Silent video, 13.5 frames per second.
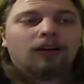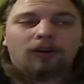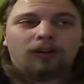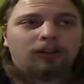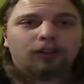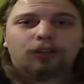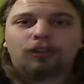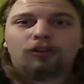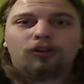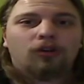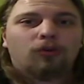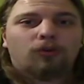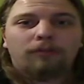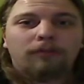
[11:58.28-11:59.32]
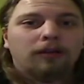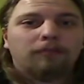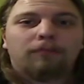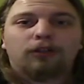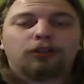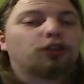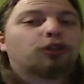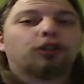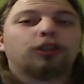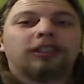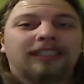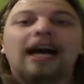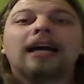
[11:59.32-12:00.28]
Also, remember to
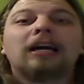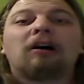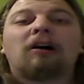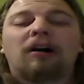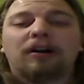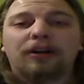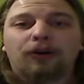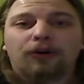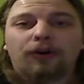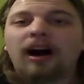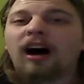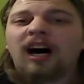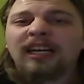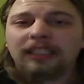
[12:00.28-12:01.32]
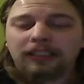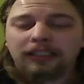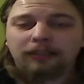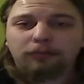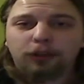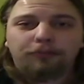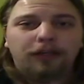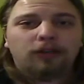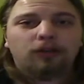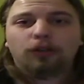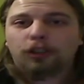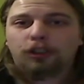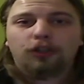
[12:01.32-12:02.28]
stack on your items
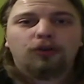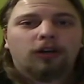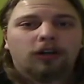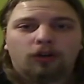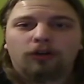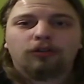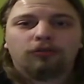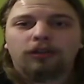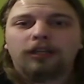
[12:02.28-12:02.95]
because you are going to